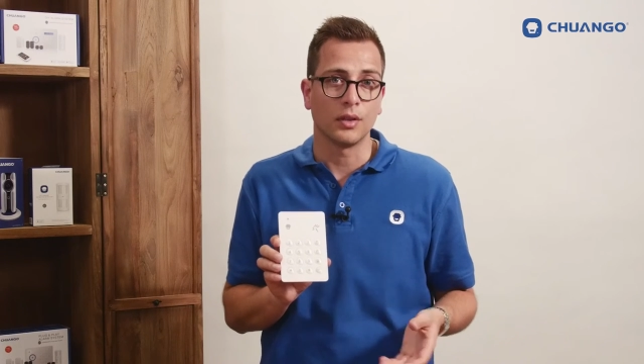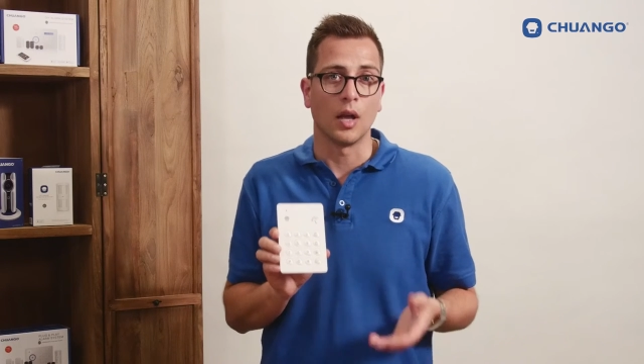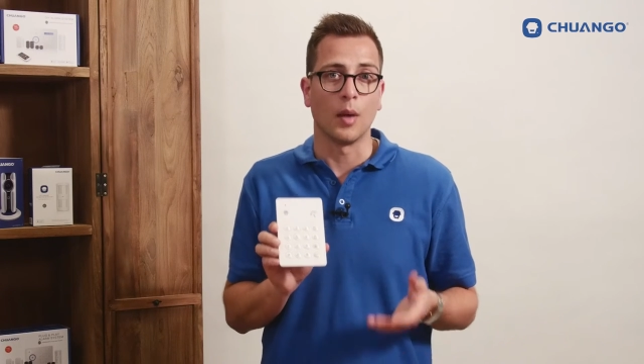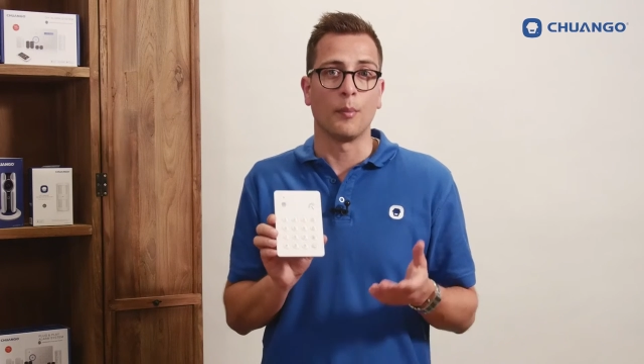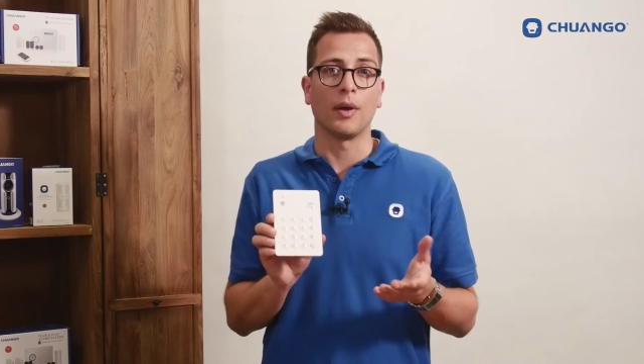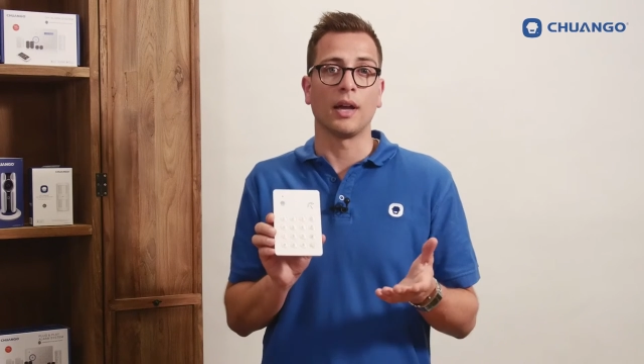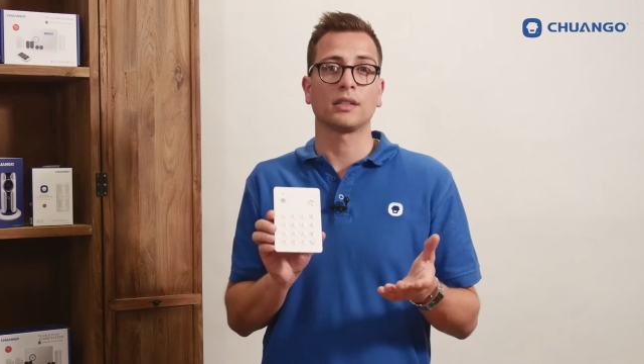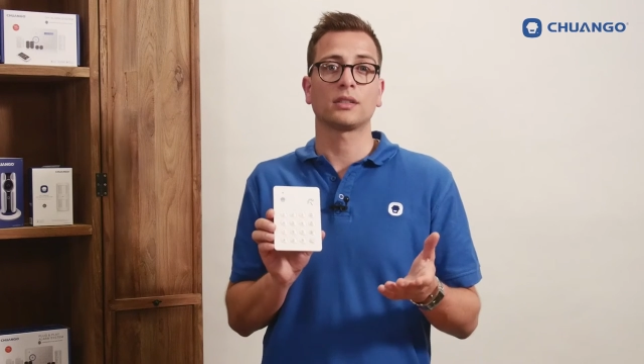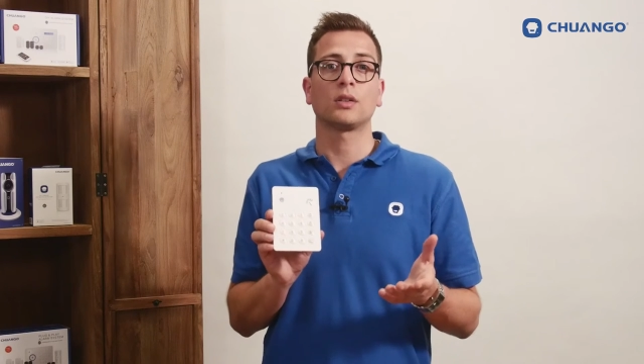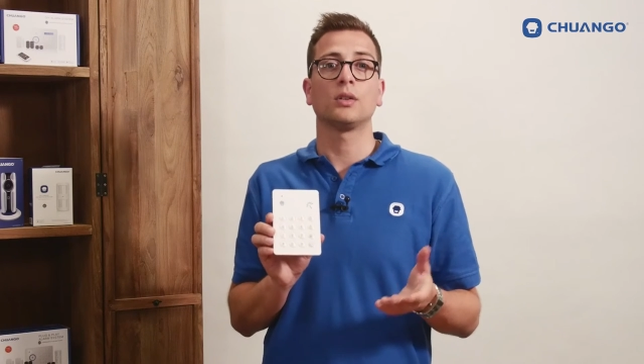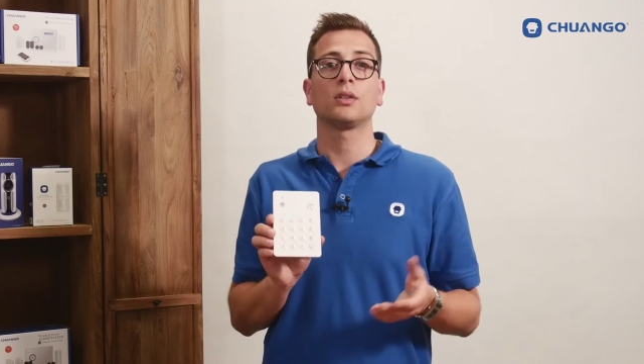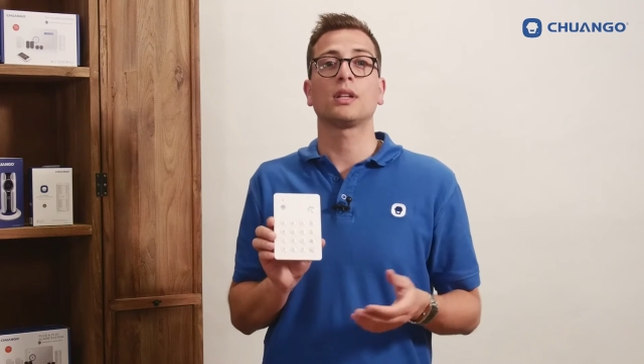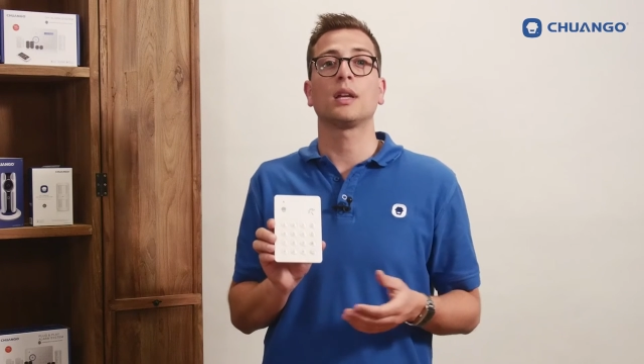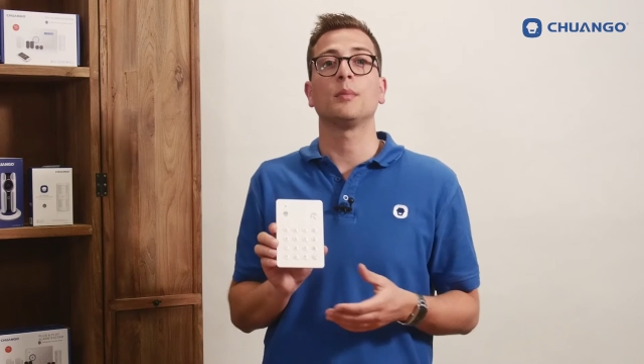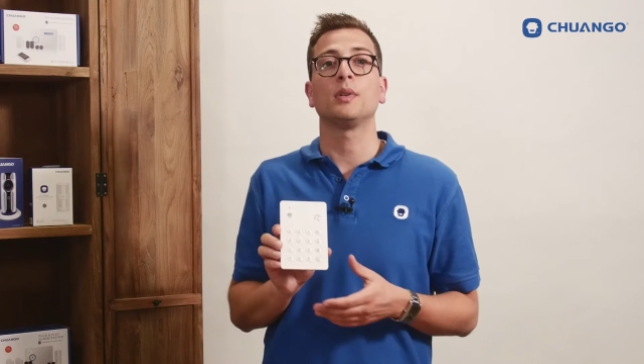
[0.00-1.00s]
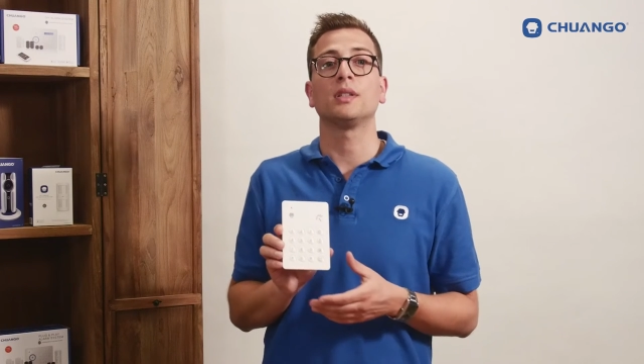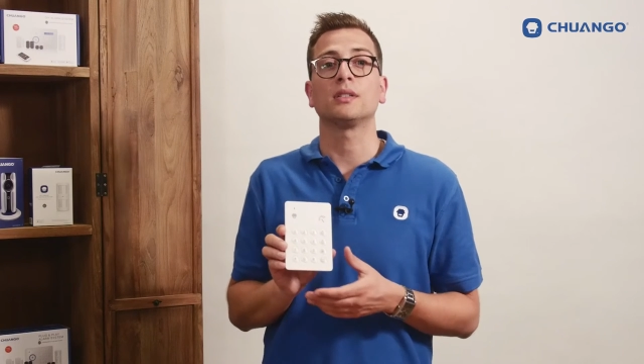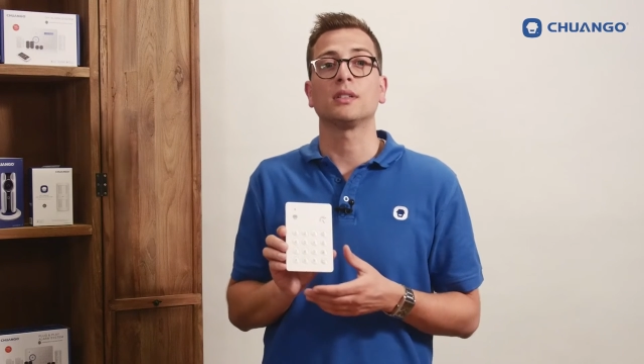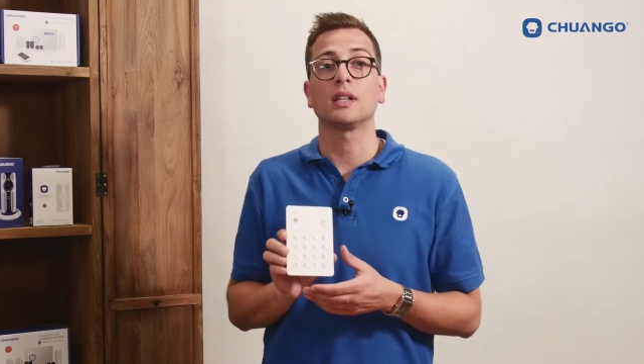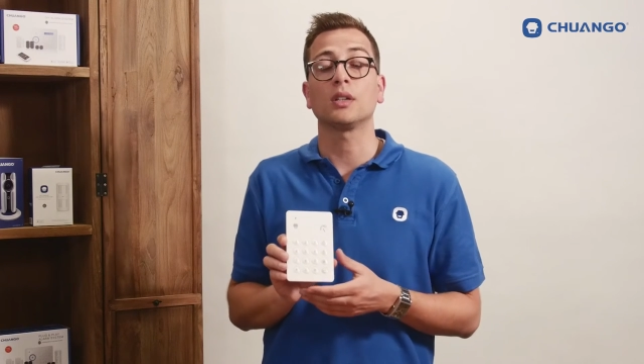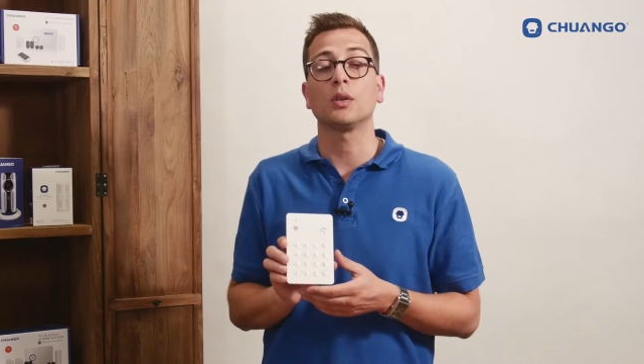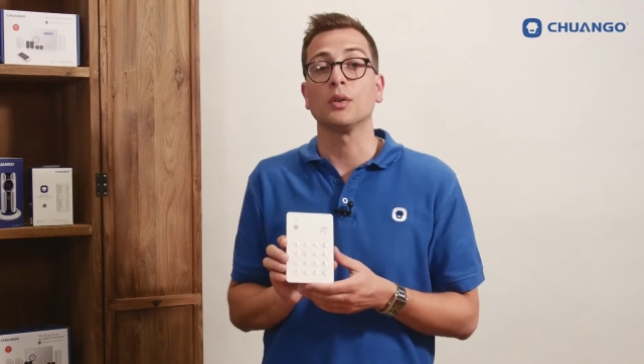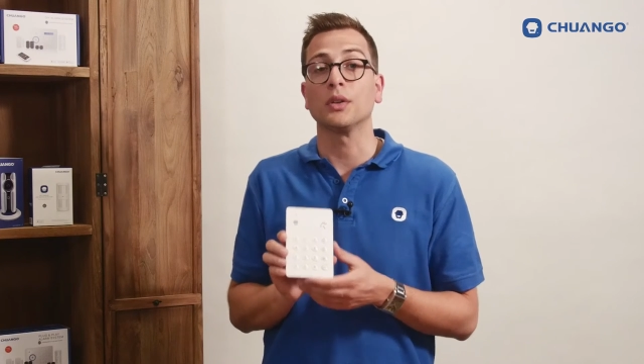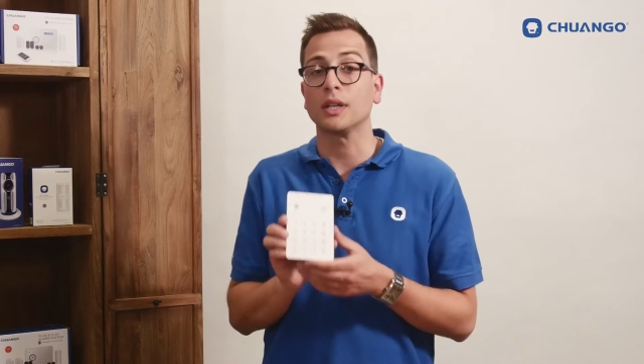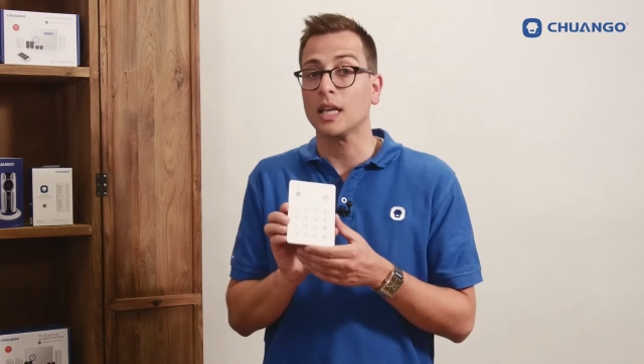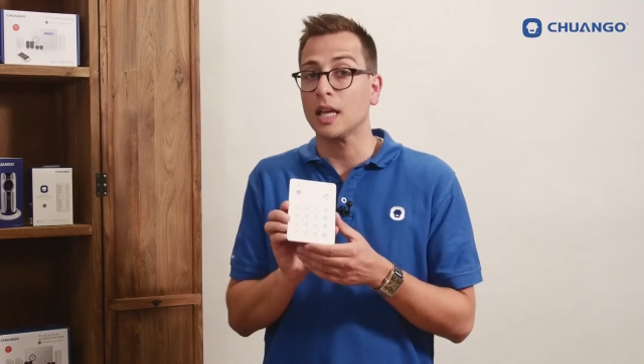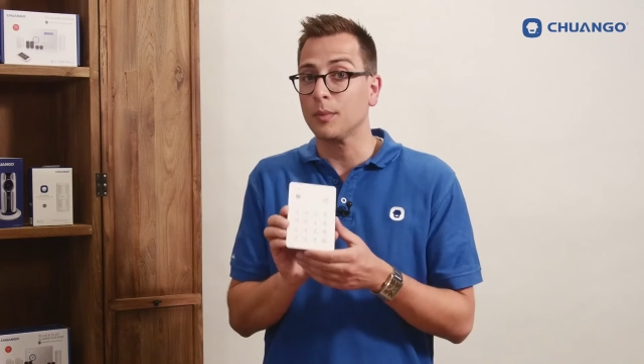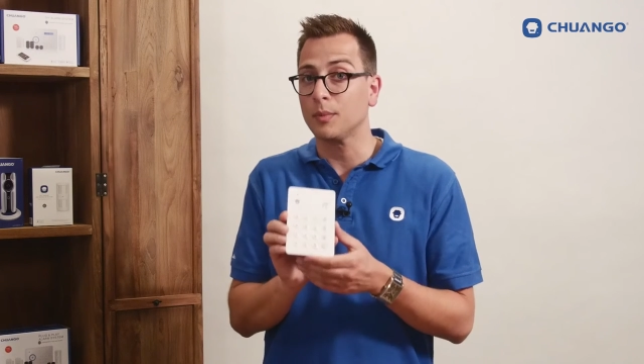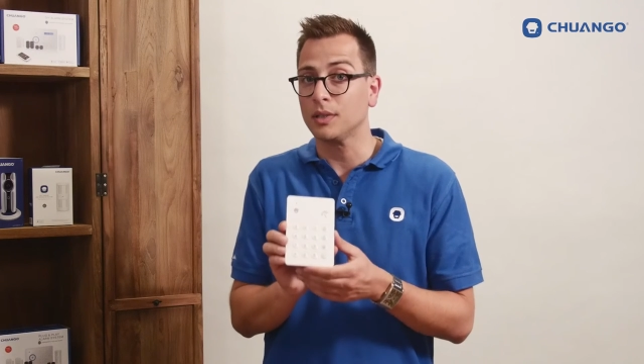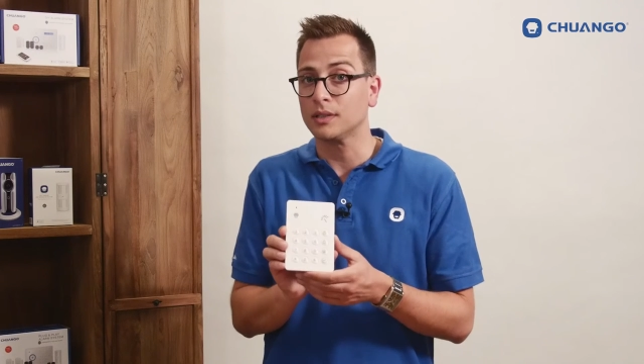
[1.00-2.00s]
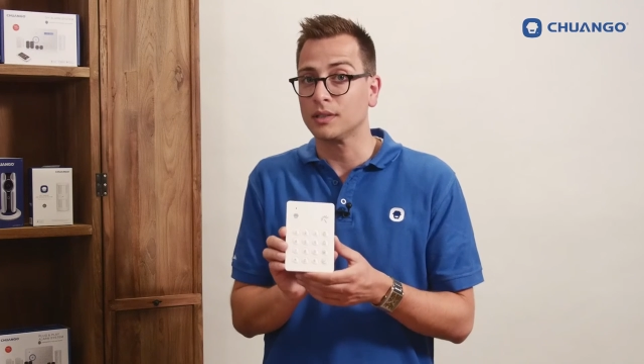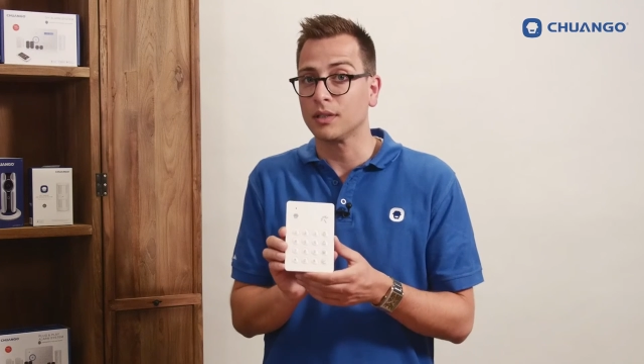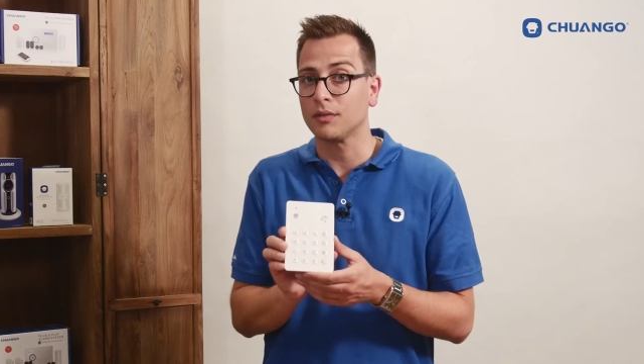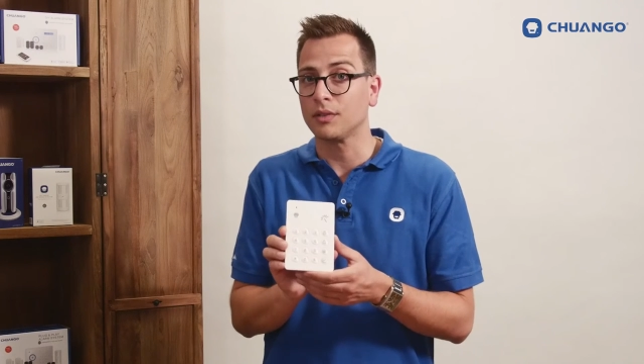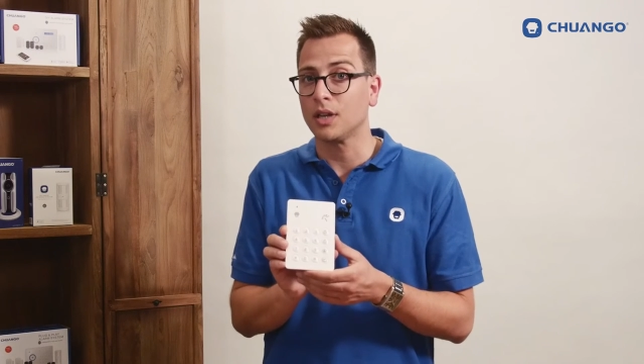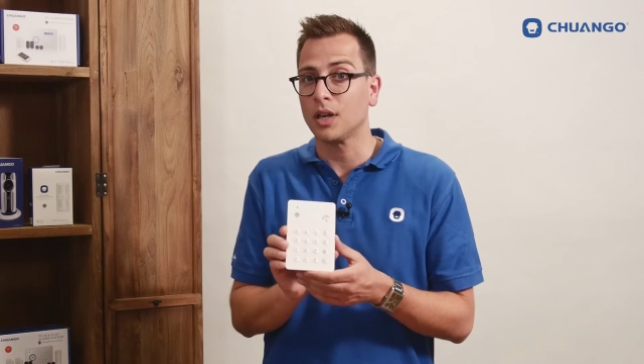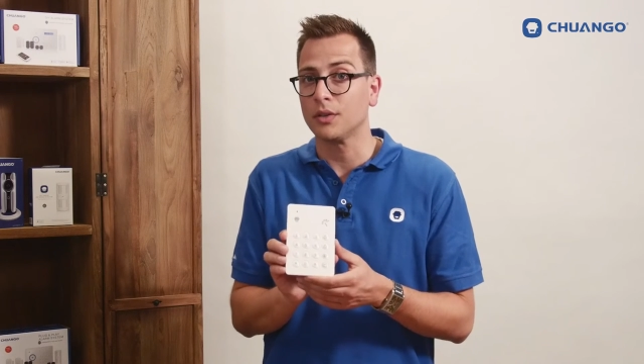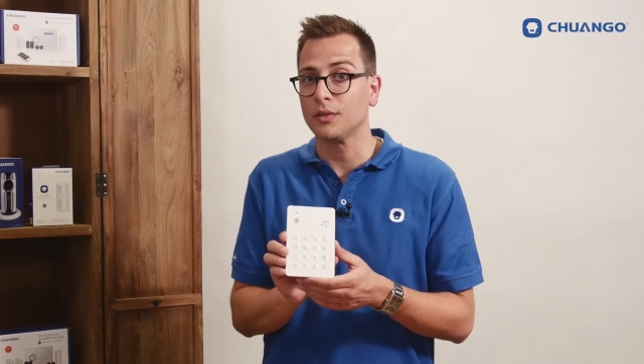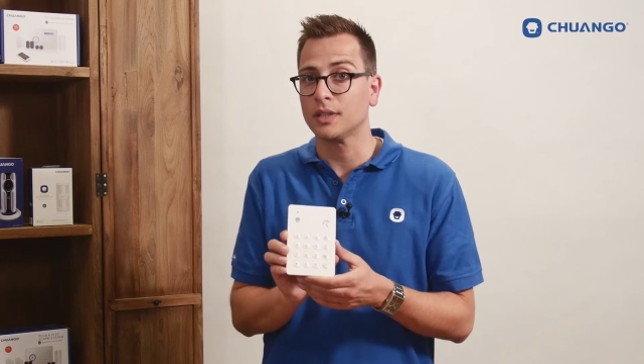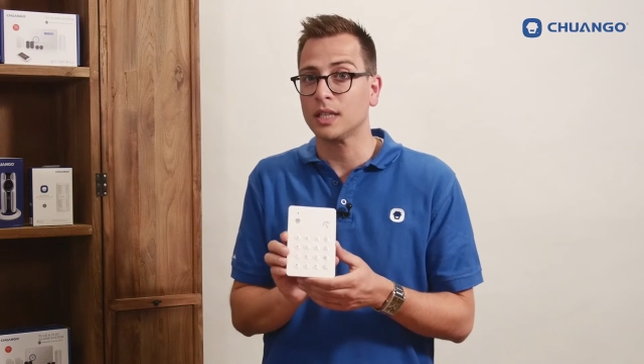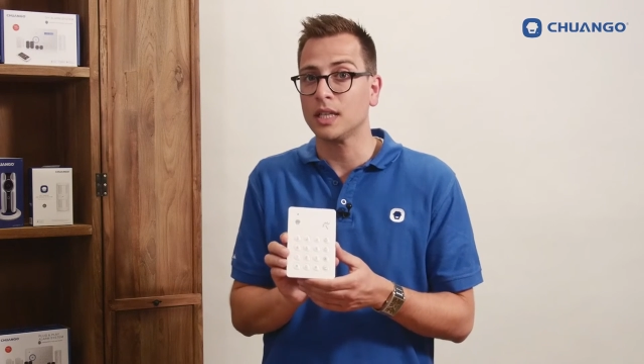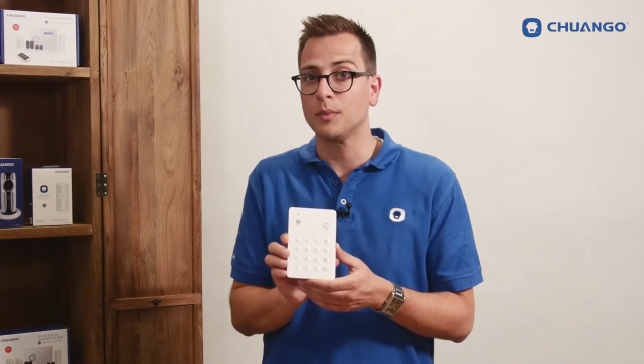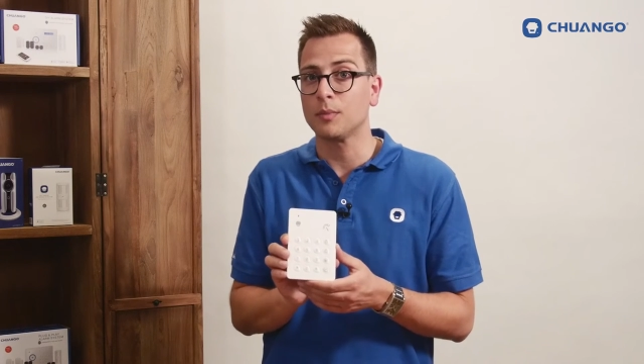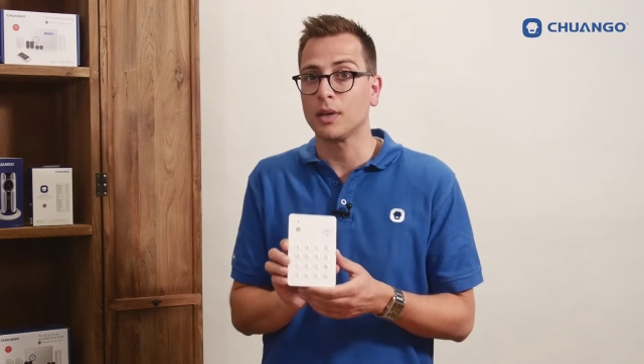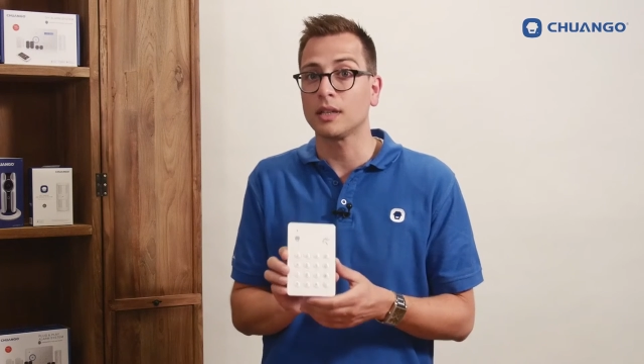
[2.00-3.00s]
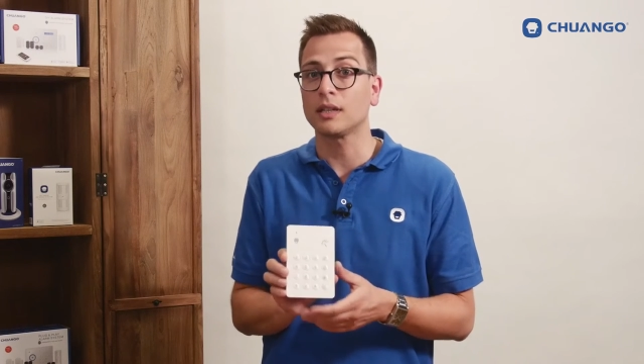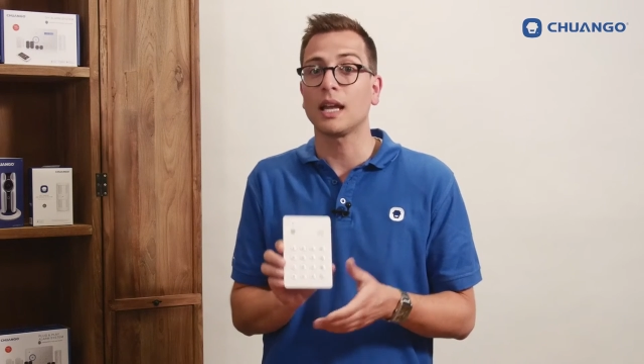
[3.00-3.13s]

A passcode can be set on the KP700 keypad